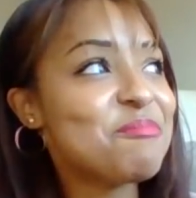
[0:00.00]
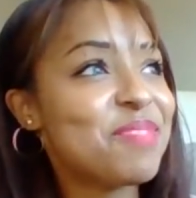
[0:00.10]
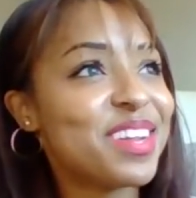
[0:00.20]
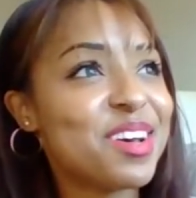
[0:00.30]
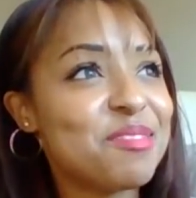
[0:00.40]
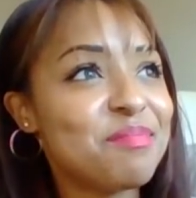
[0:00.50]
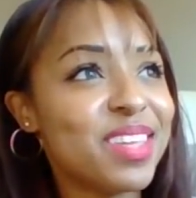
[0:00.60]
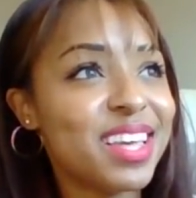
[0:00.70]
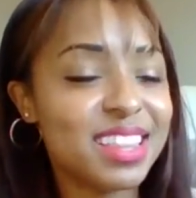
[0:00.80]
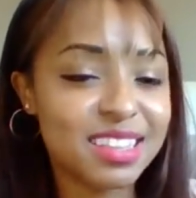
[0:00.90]
But
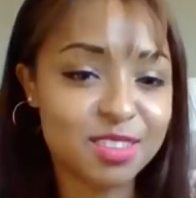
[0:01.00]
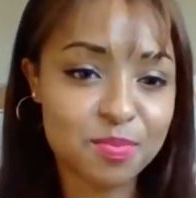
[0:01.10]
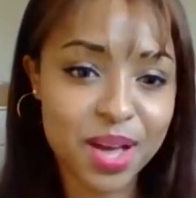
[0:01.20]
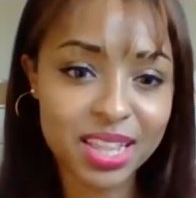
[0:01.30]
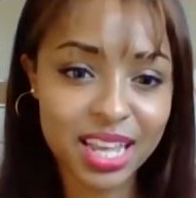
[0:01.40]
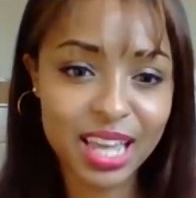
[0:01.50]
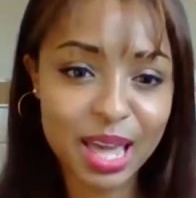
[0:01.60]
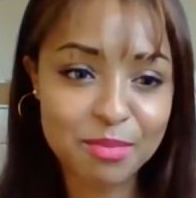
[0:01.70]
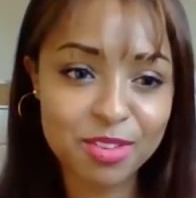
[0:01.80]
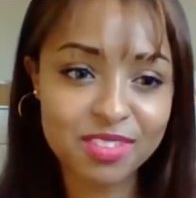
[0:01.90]
yeah, then the spotlight
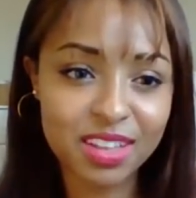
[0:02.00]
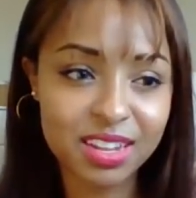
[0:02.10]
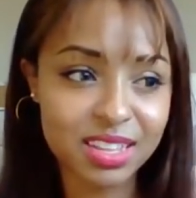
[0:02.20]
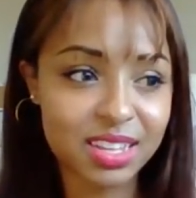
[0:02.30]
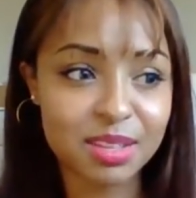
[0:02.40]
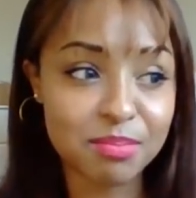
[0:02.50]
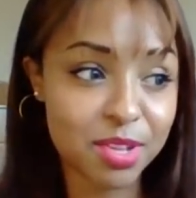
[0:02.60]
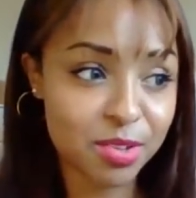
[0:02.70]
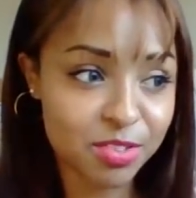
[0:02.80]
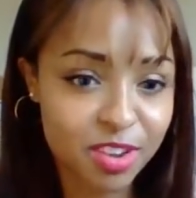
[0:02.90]
came on suddenly and
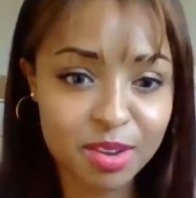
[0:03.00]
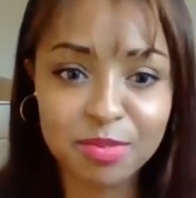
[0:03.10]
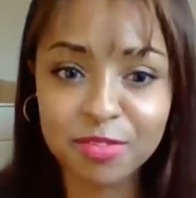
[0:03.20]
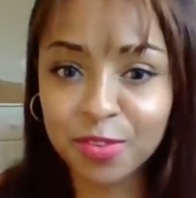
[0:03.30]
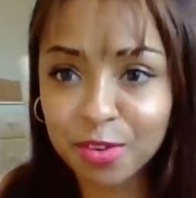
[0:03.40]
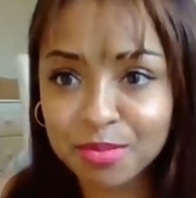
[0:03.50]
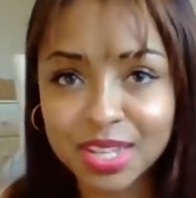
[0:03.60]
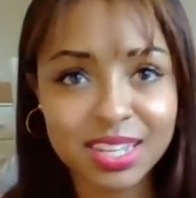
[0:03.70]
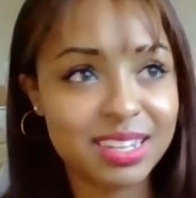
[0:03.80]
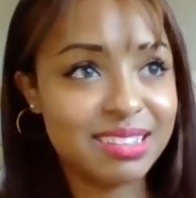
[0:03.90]
Minho started
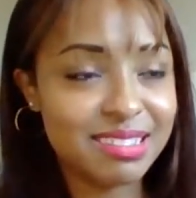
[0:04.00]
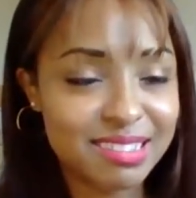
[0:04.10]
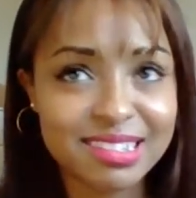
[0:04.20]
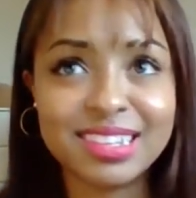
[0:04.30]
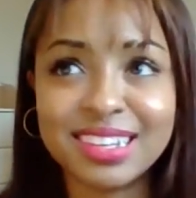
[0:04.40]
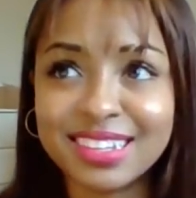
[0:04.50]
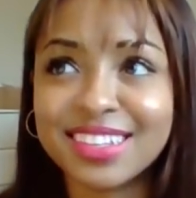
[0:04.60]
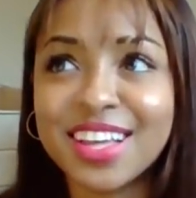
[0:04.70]
performing, and yeah.